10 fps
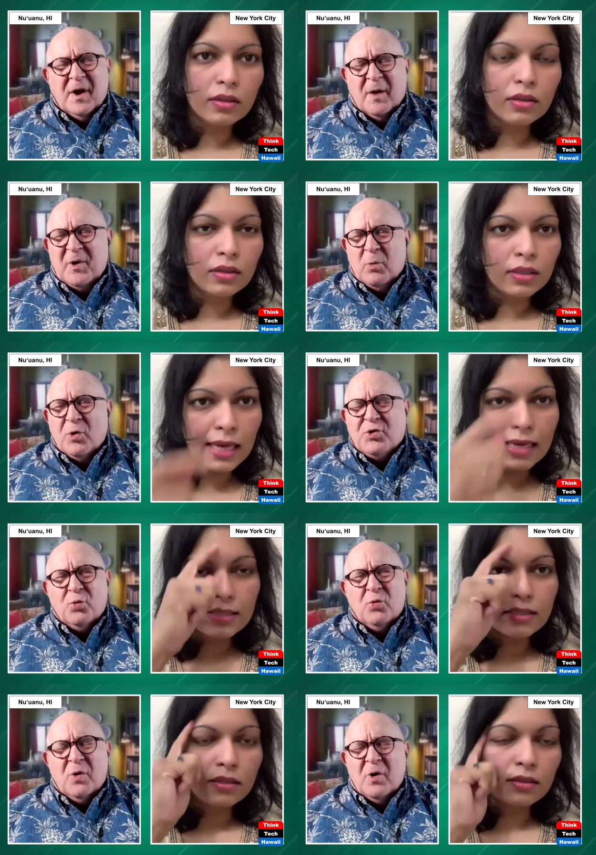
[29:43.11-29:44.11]
Speaker 1: I mean, would yes.
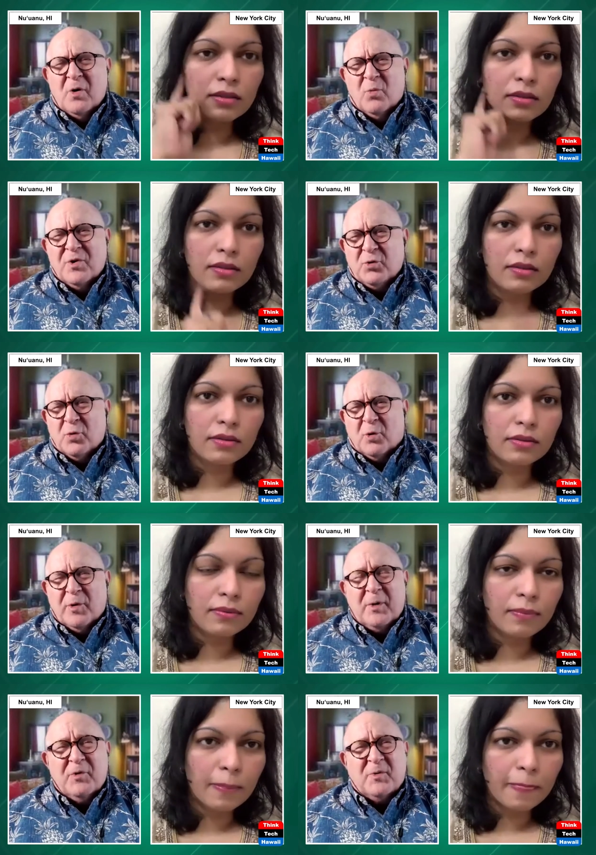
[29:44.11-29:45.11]
you would you
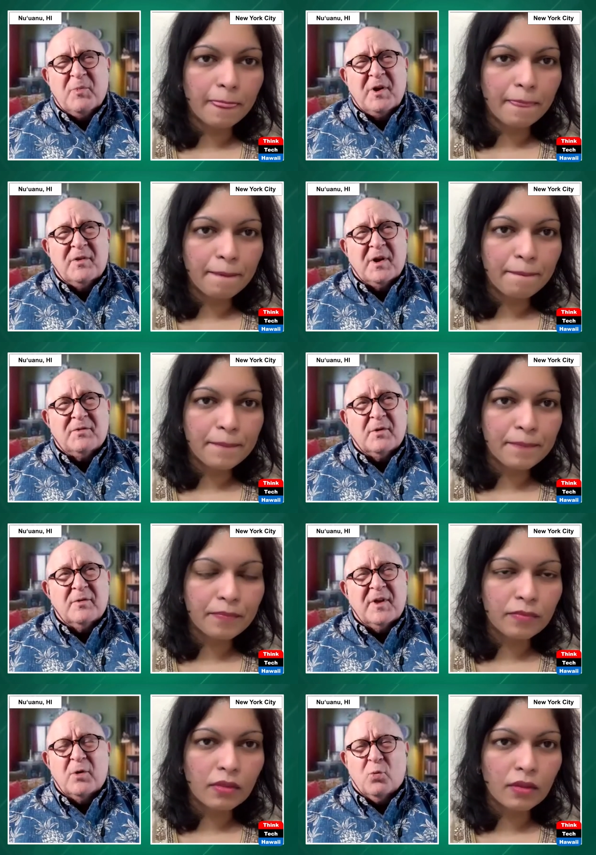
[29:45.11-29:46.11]
agree with me that there
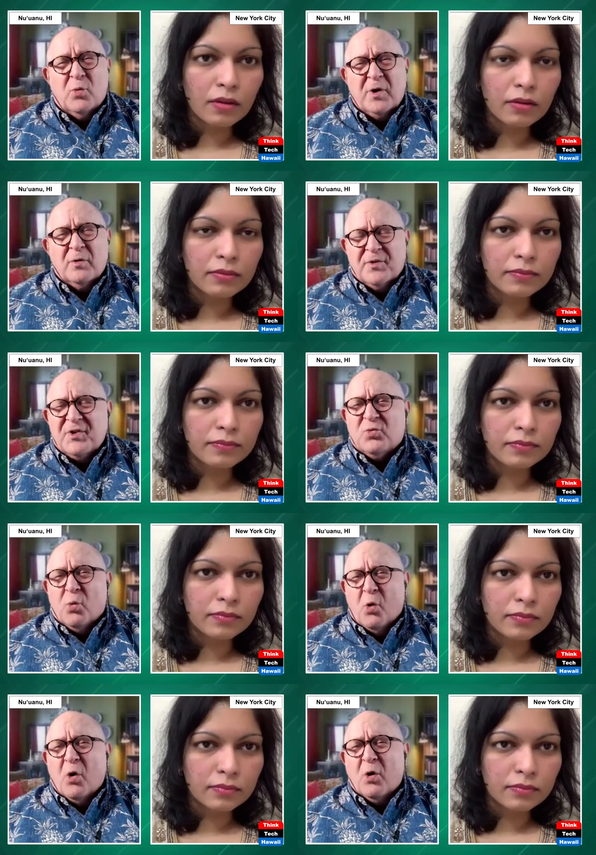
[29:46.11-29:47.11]
there will this
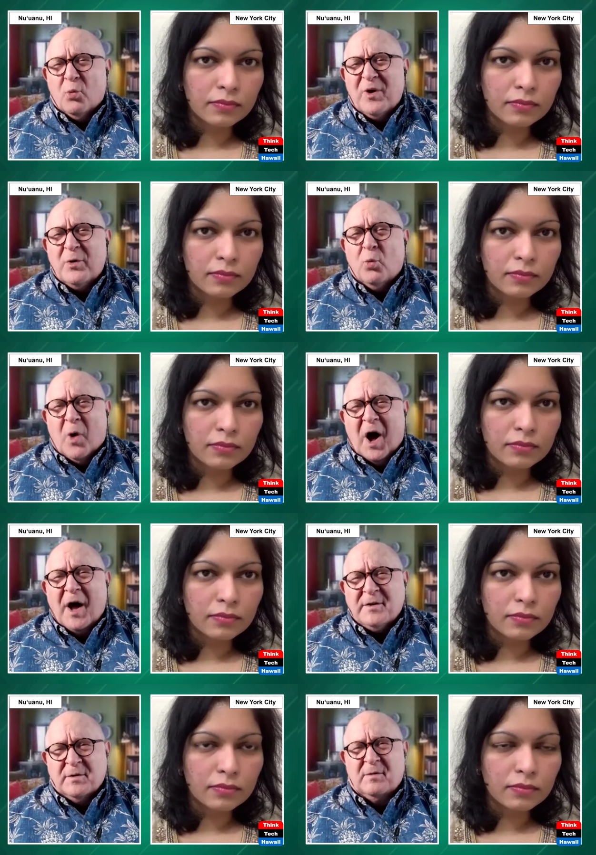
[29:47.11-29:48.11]
war will
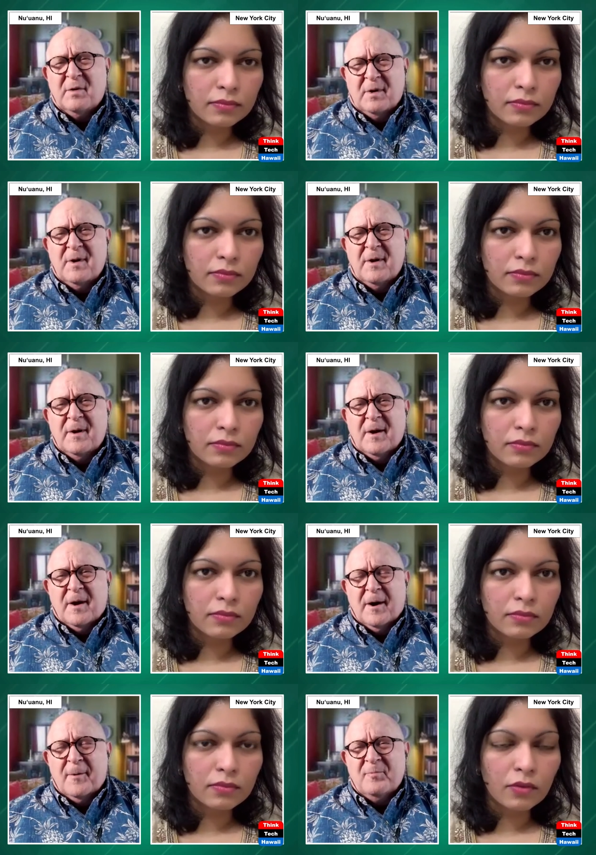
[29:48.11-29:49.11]
widen
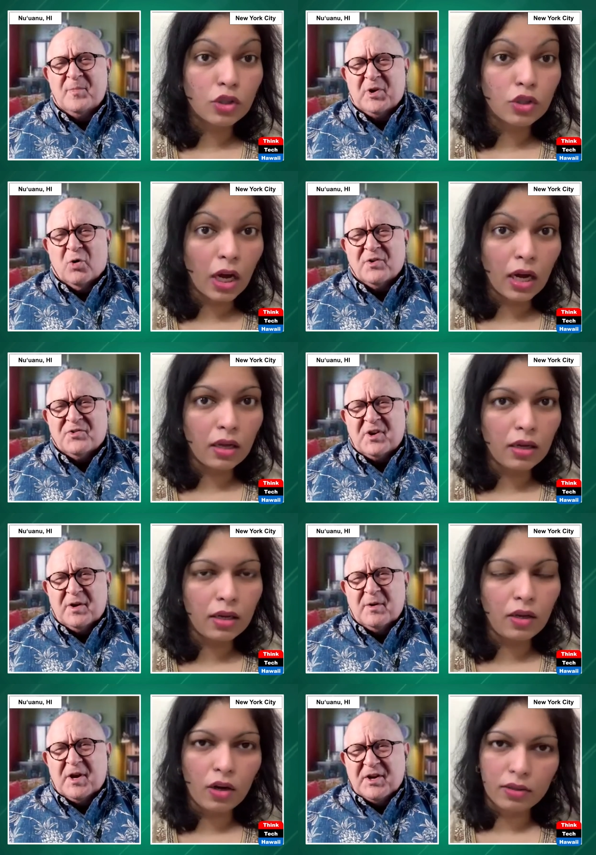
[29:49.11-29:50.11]
um, because he
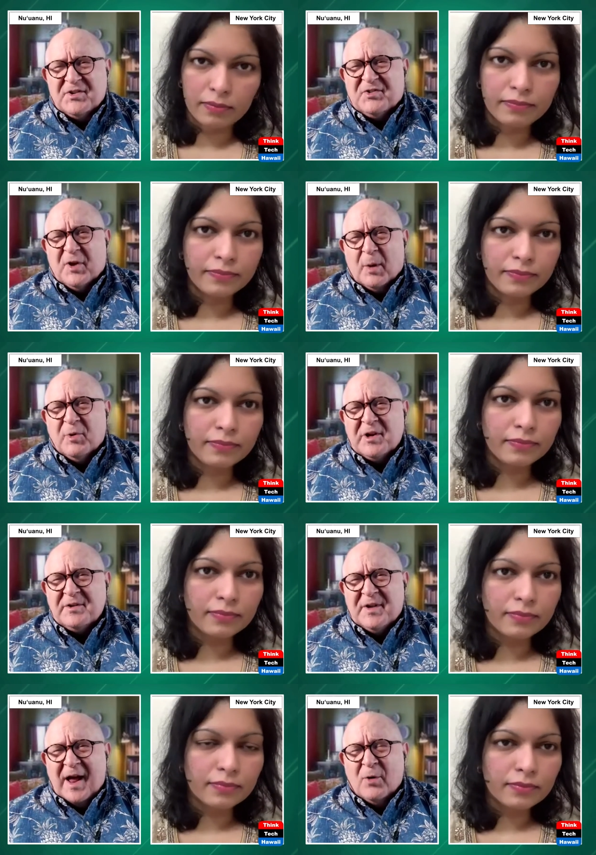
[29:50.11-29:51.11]
he is doubling
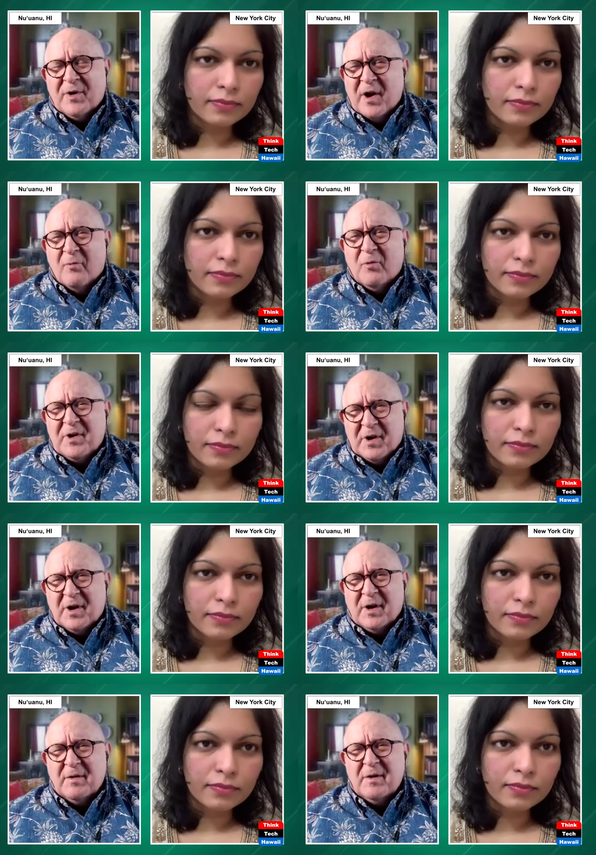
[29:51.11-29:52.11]
down every
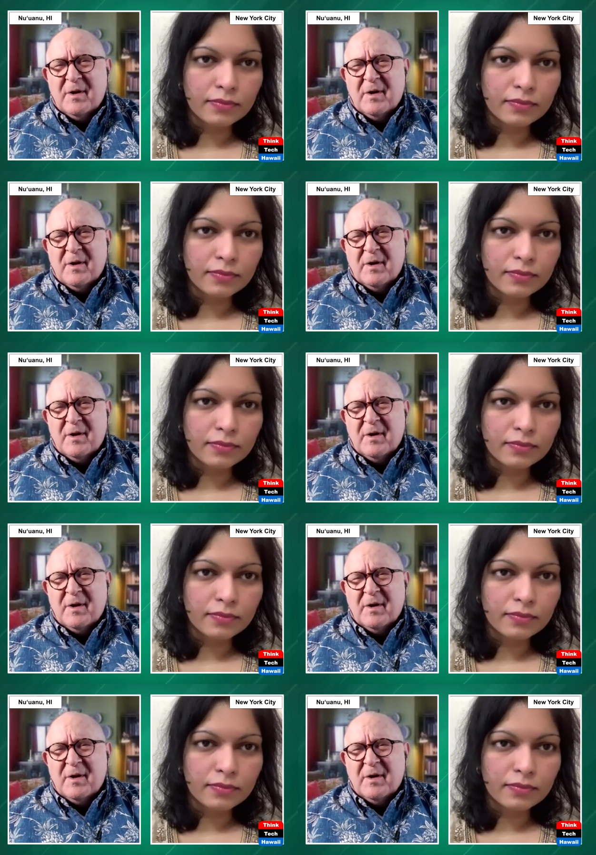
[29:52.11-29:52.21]
day,